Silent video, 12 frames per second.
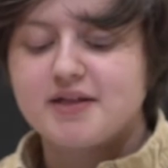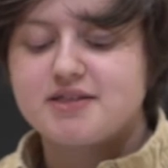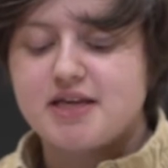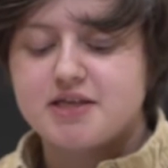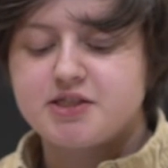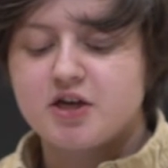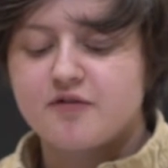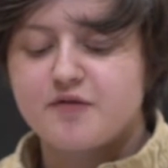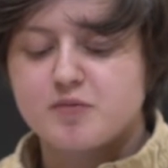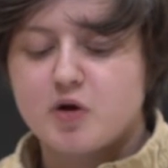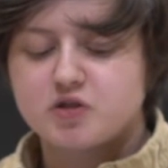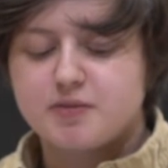it's easier
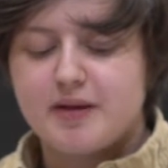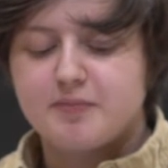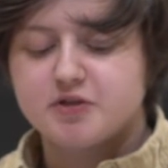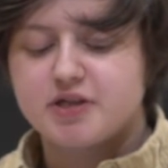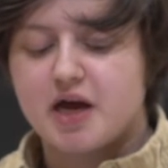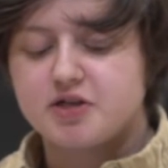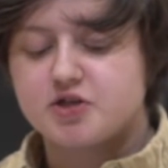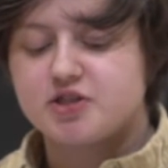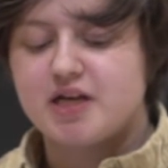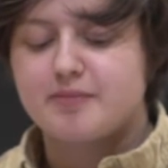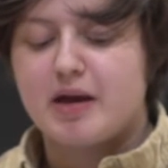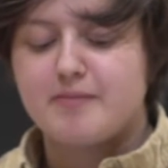for most people to
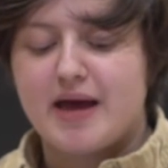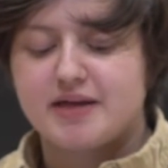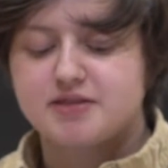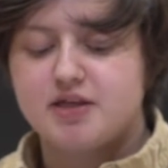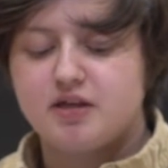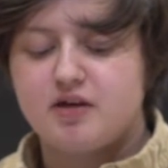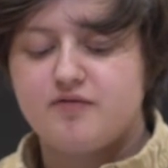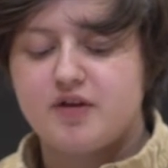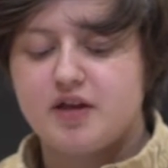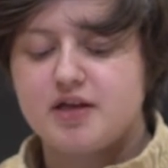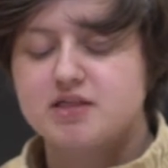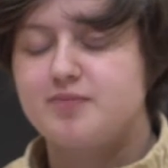understand my masculine
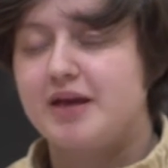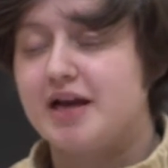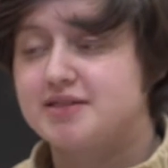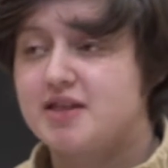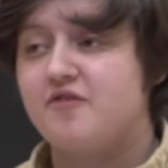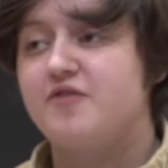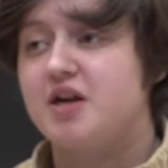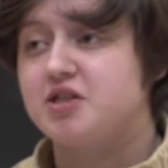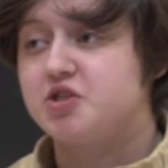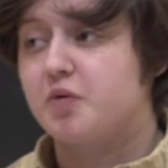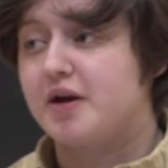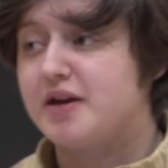feelings because they fit
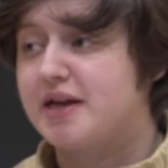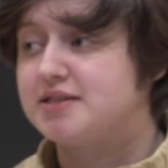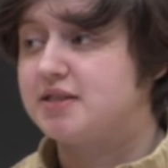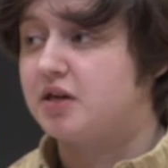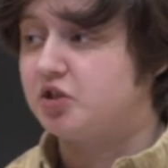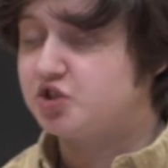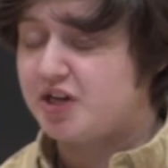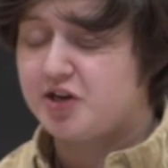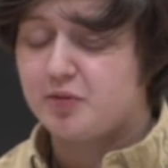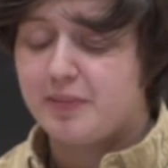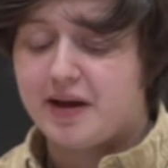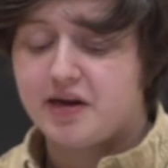into our nice little
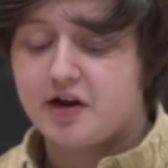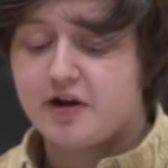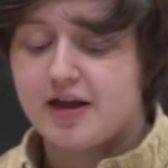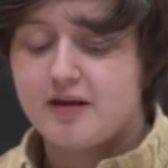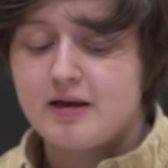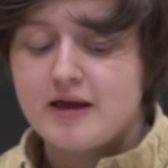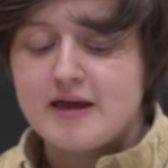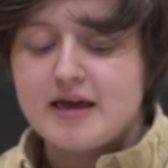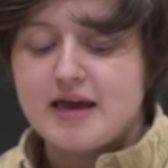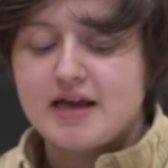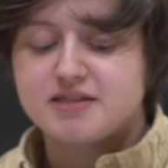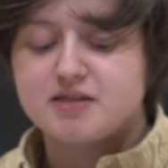gender binary,
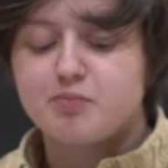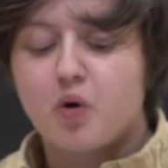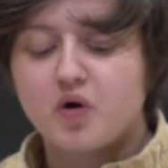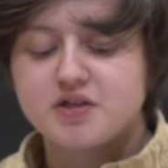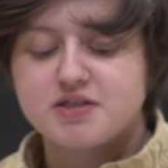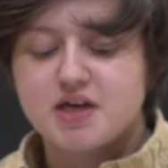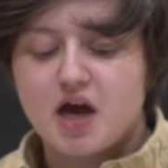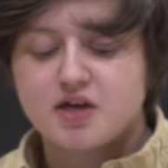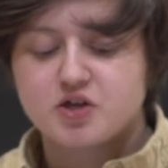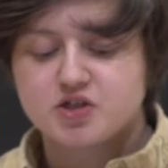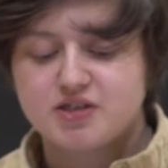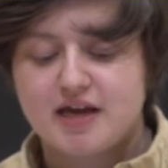it's important to
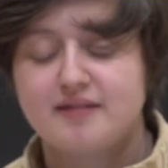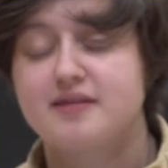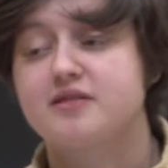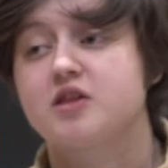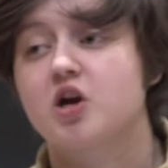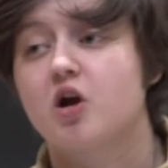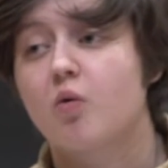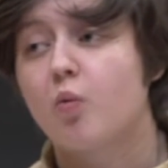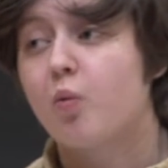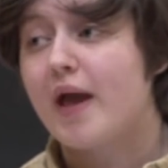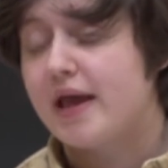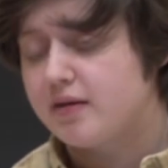understand that there are
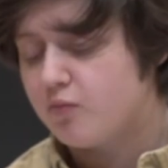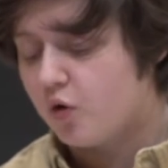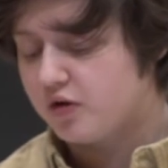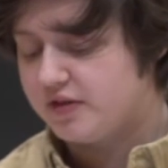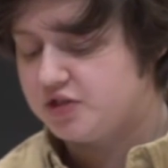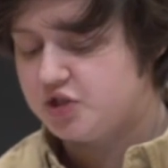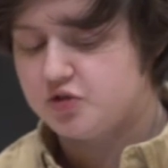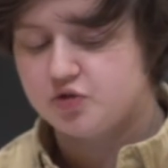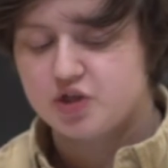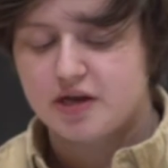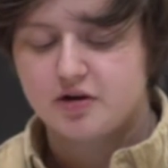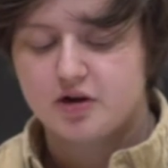way more than 2
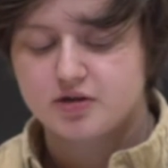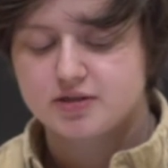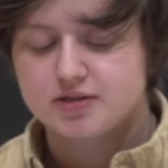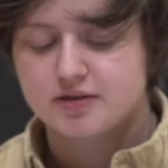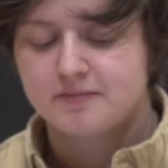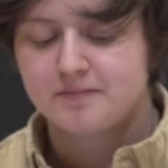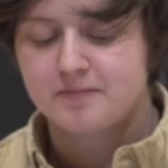genders.